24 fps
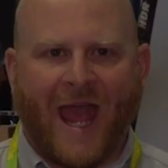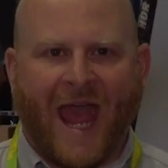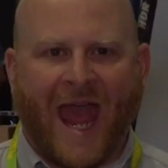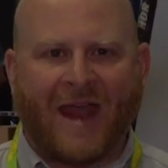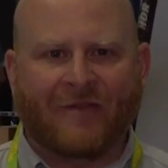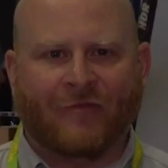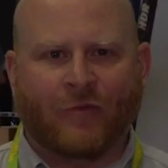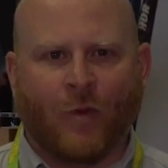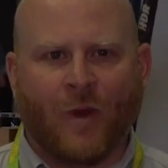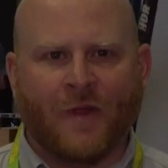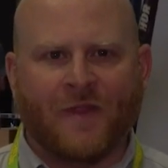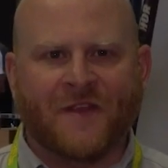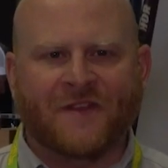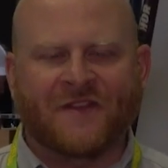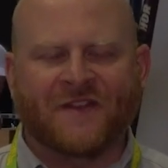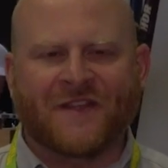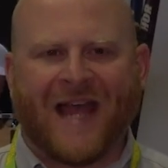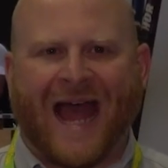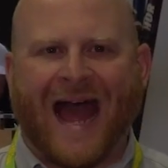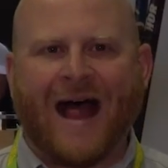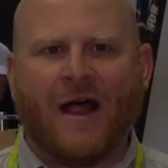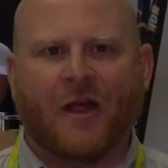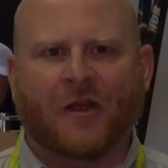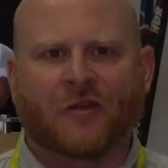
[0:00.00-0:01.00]
Hey everyone, this is
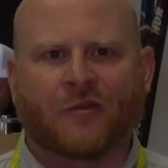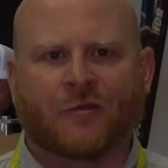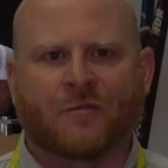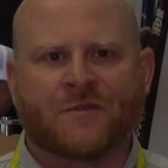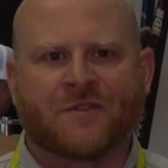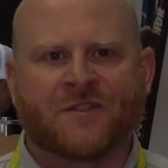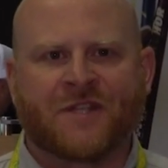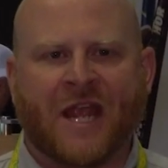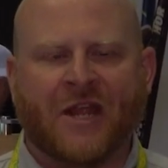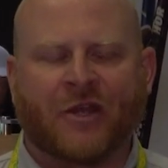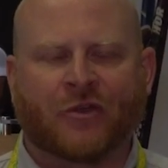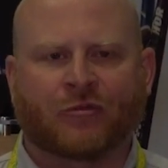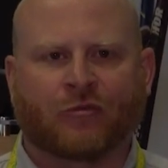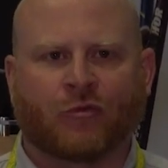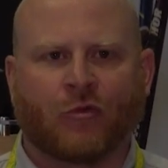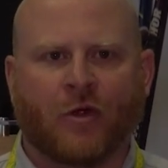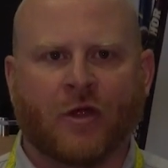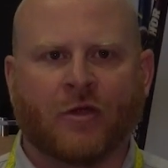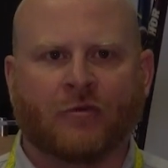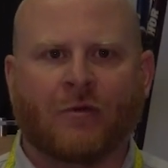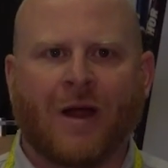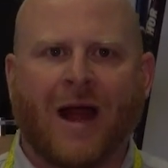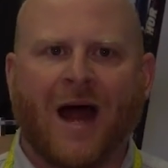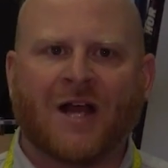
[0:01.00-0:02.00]
Alex from St.
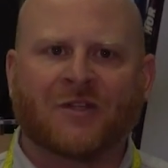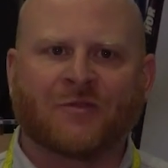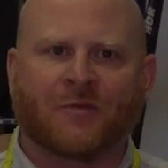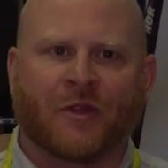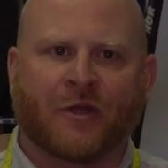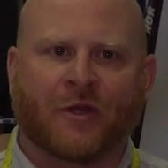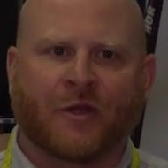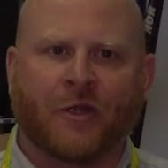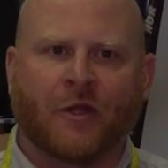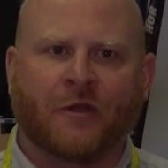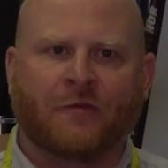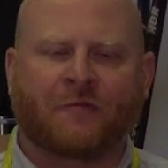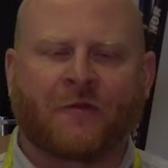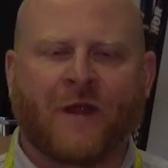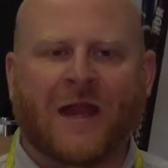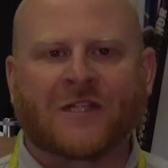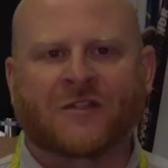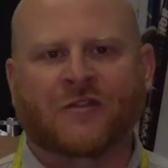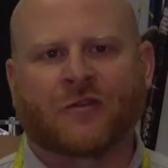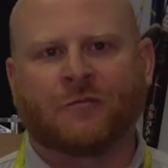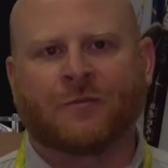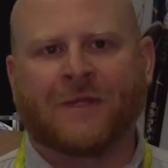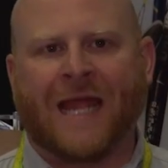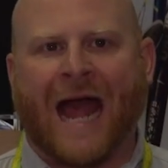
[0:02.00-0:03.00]
Croix Rods with our good
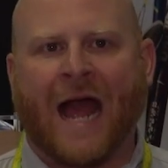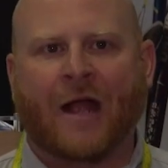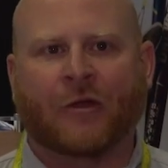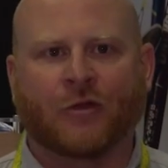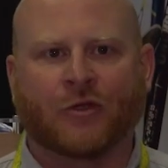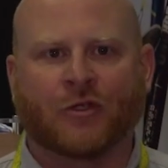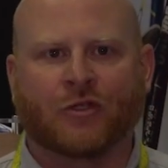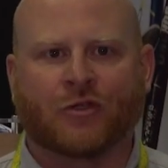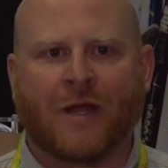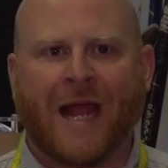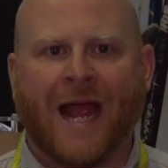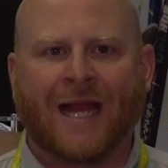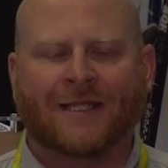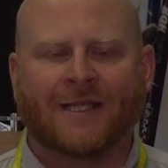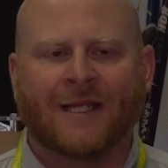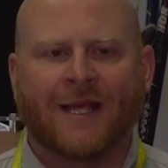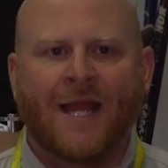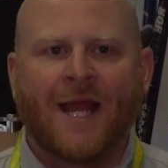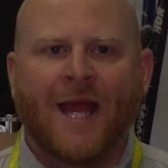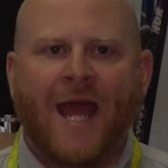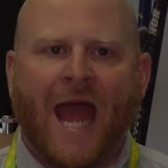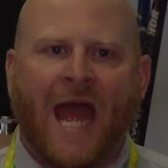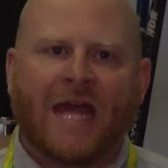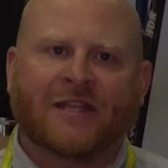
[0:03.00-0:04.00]
friends from Tackle Direct
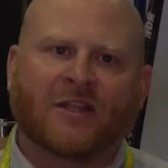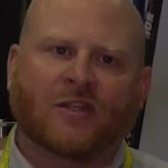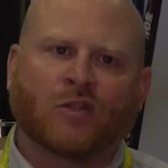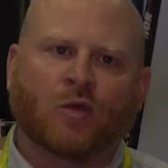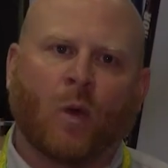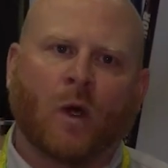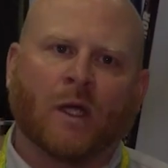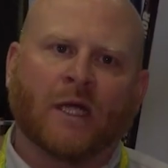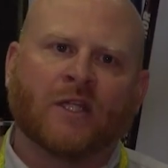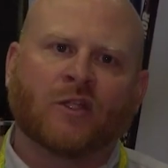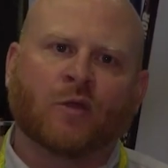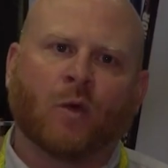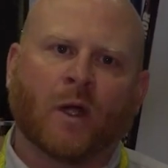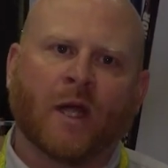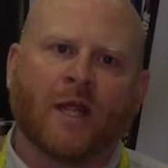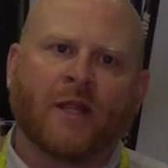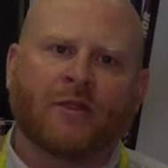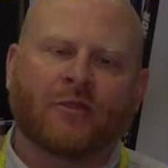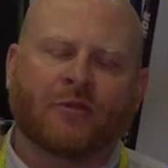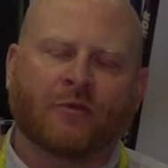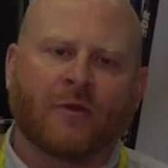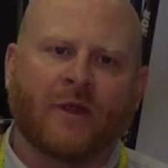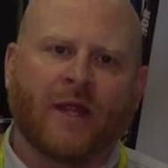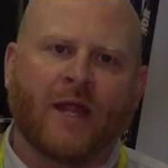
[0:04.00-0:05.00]
at the
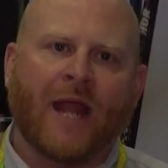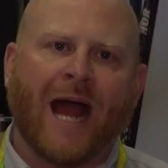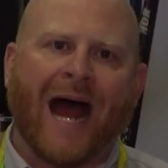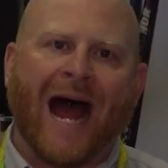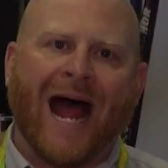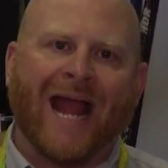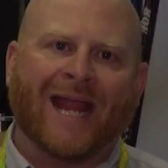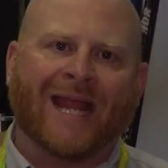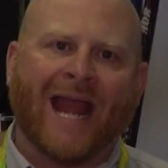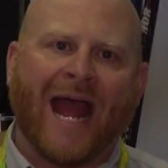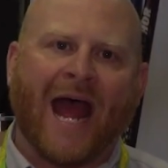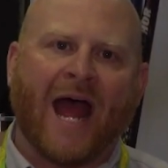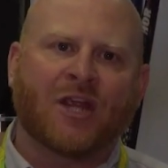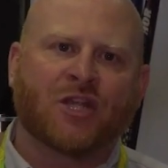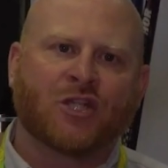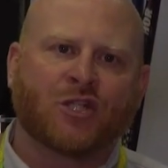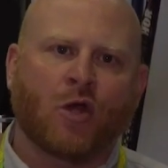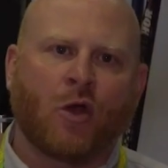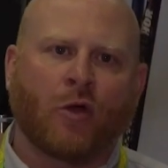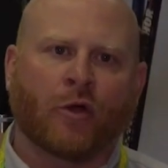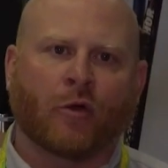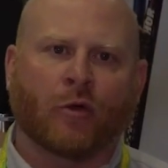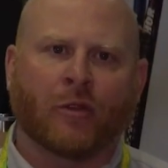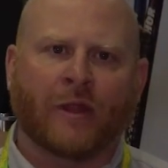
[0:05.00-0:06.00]
2023 ICAST
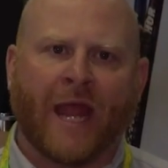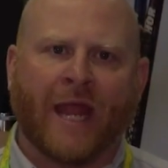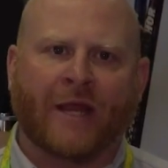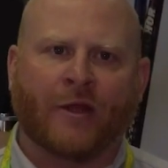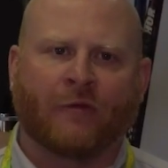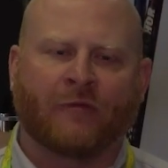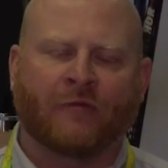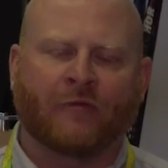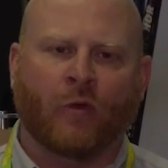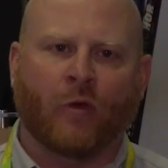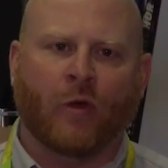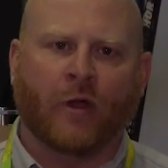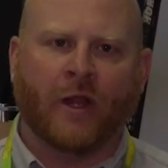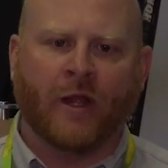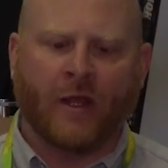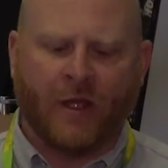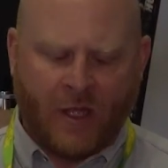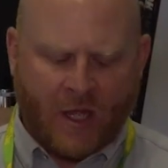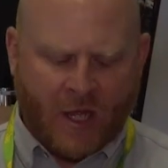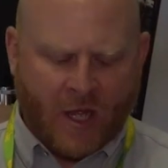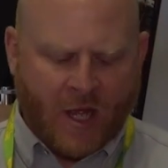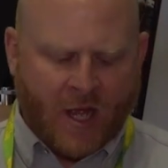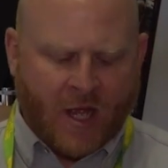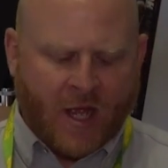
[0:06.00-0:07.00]
show in Orlando, Florida.
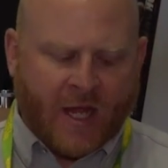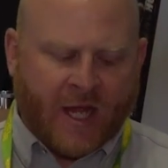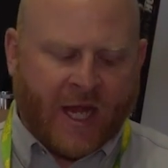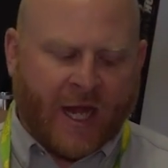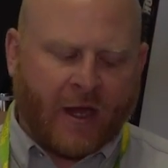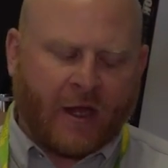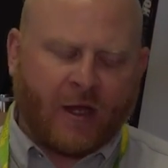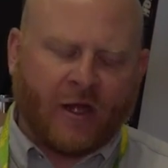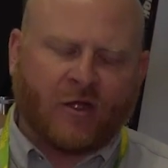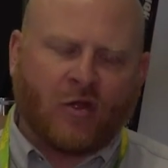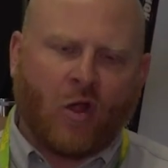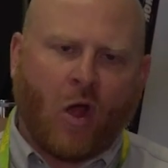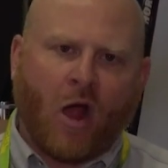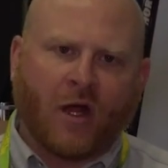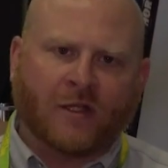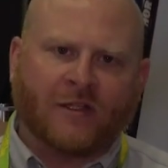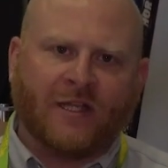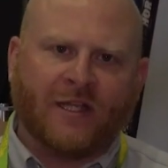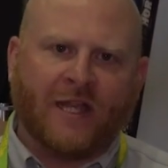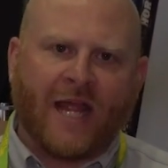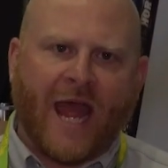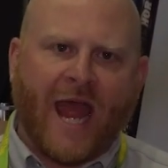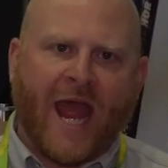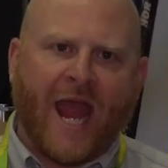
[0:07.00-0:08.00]
Here to talk
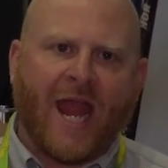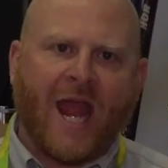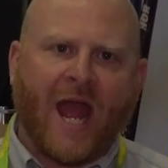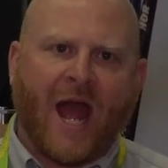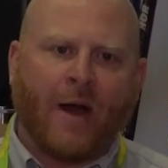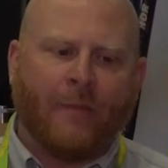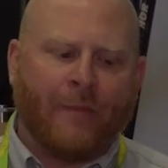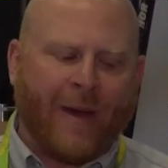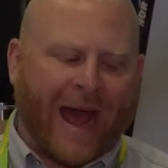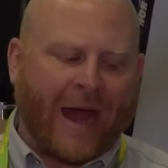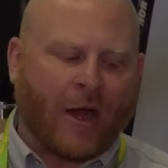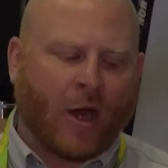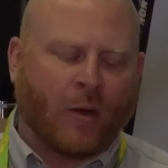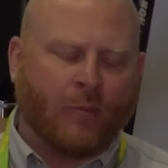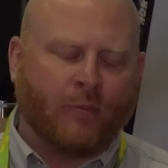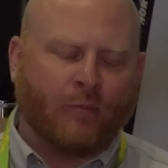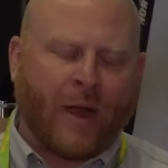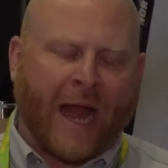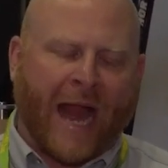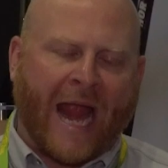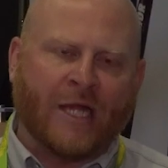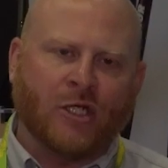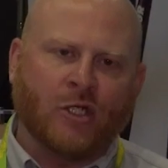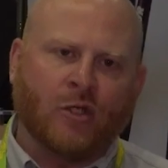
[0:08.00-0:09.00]
today about our
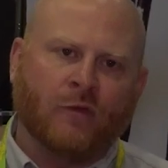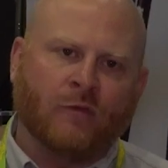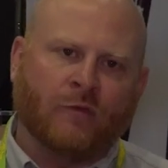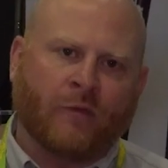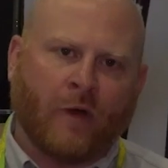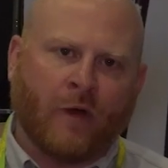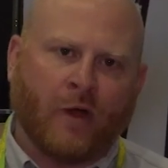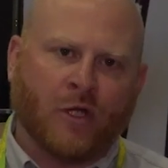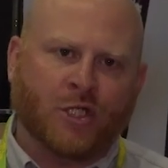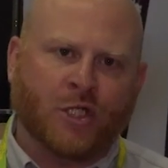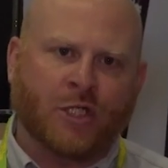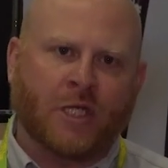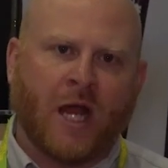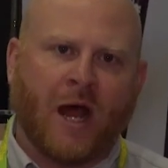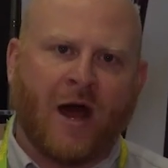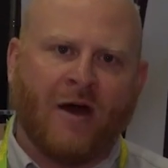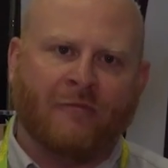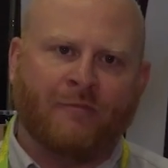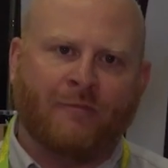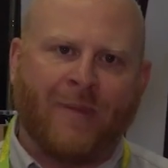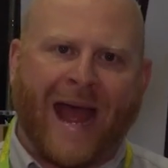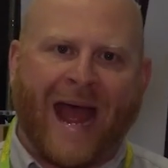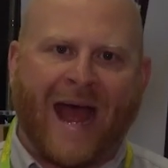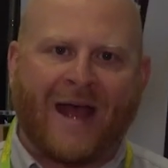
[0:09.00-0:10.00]
brand new version
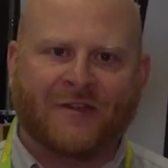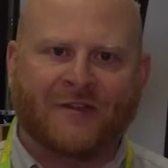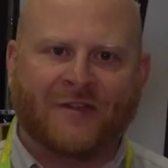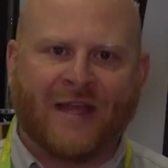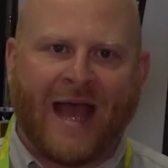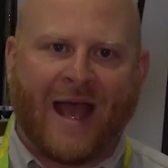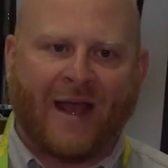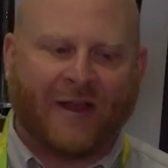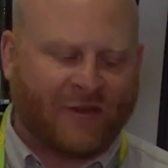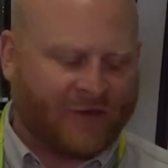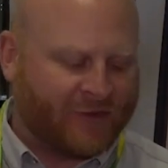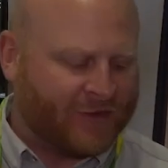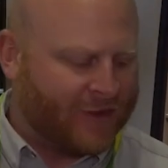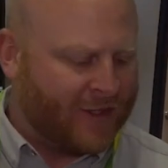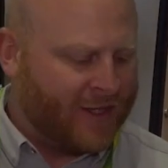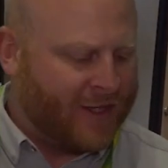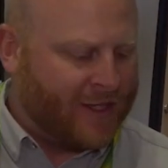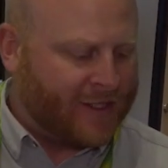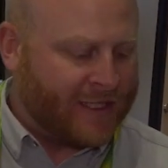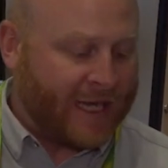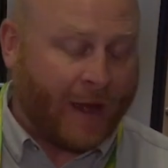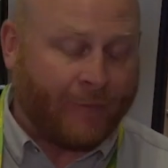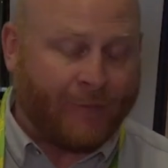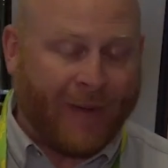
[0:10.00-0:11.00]
of Bass X.
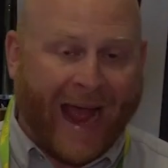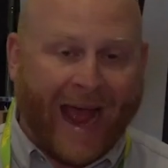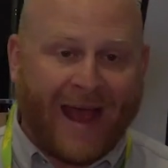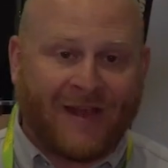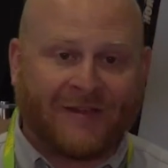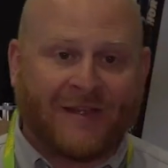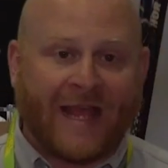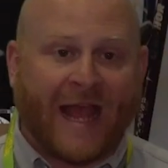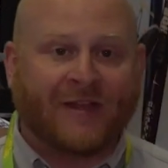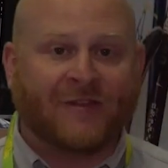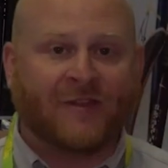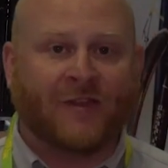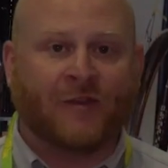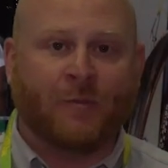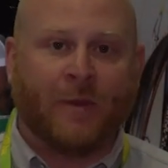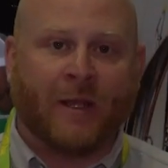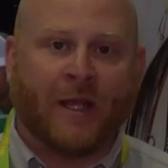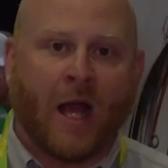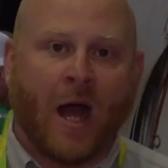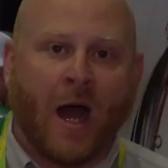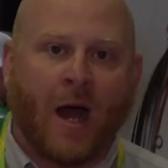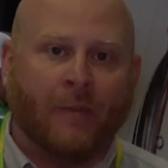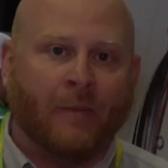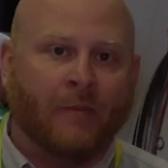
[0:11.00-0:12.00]
Now Bass X has
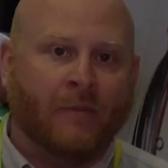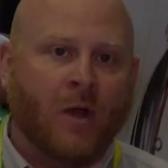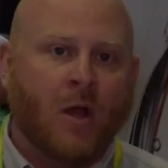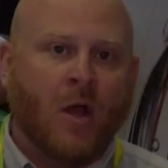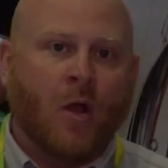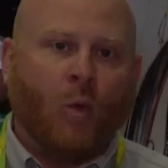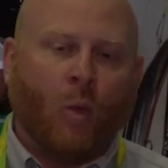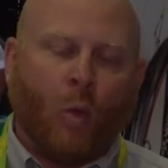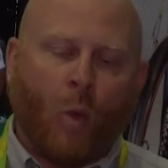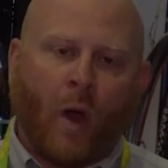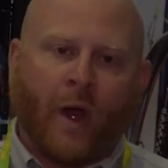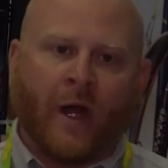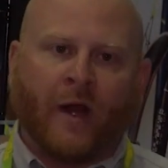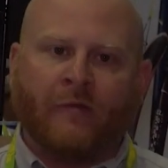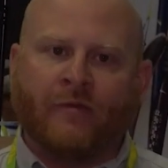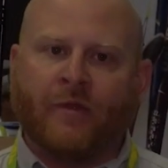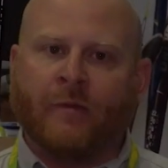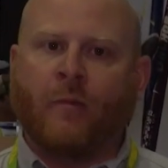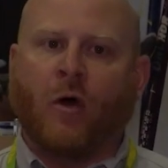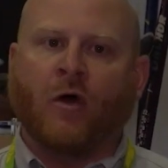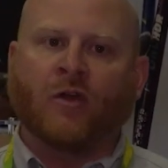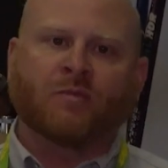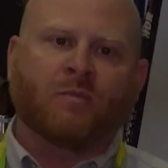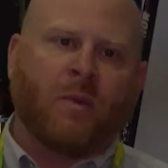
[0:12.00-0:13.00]
become one of
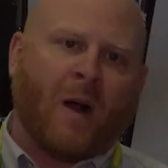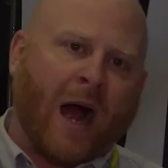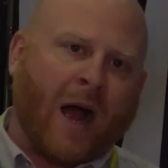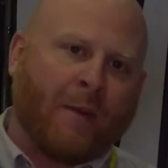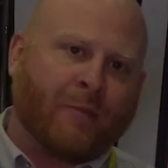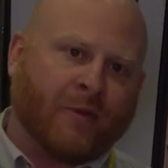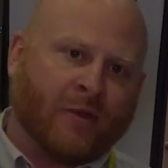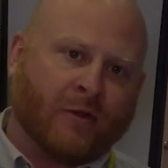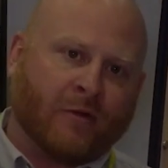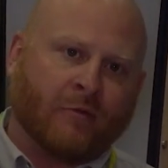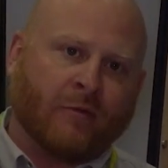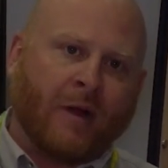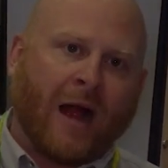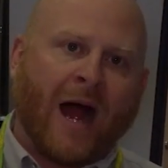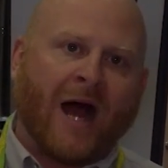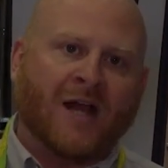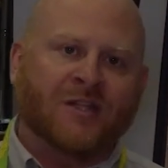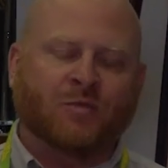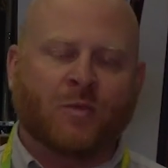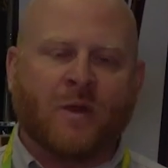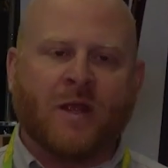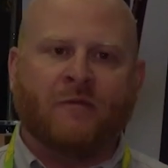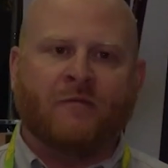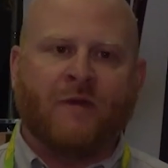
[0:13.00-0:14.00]
the most popular
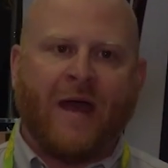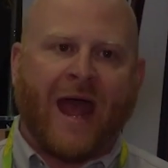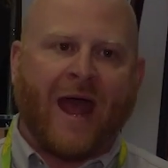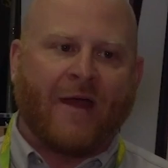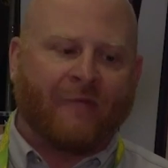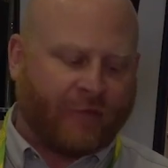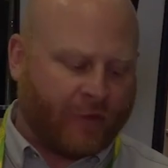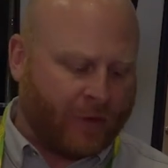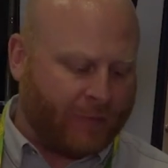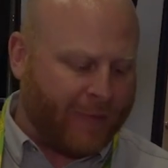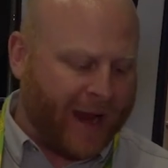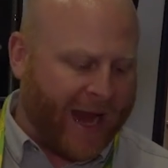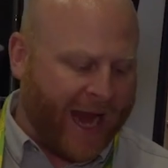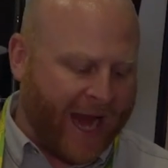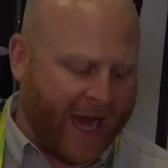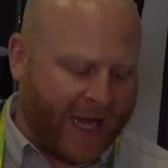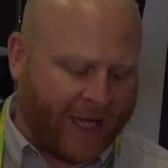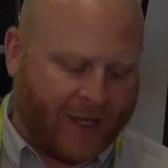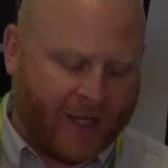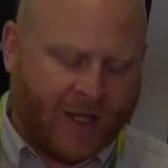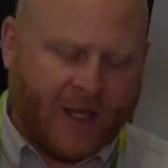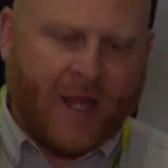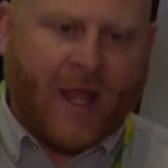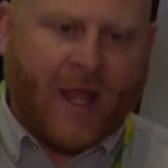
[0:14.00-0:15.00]
rods we've ever made.